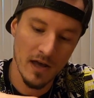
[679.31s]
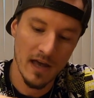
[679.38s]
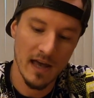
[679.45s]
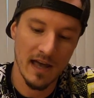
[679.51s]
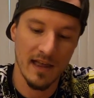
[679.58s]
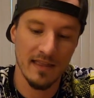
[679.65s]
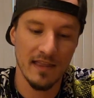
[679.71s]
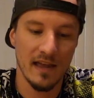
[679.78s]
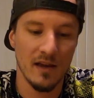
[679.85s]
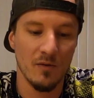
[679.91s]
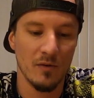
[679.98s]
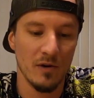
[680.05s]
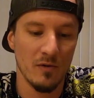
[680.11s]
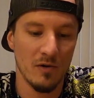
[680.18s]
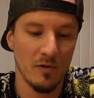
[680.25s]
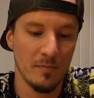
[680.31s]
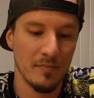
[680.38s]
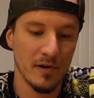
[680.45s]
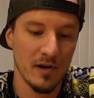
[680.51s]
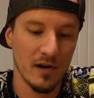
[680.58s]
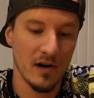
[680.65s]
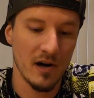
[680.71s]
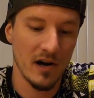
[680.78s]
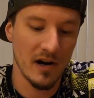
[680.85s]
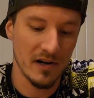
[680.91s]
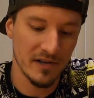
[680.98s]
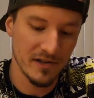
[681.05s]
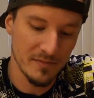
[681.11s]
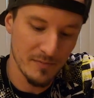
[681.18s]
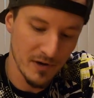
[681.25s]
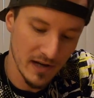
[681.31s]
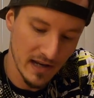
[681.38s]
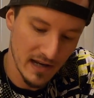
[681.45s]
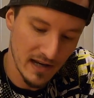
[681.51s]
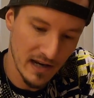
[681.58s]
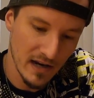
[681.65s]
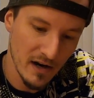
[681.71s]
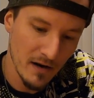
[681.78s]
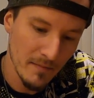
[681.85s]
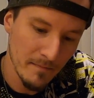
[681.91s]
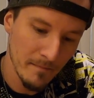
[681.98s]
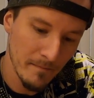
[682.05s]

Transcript: and then we will put our spring in here.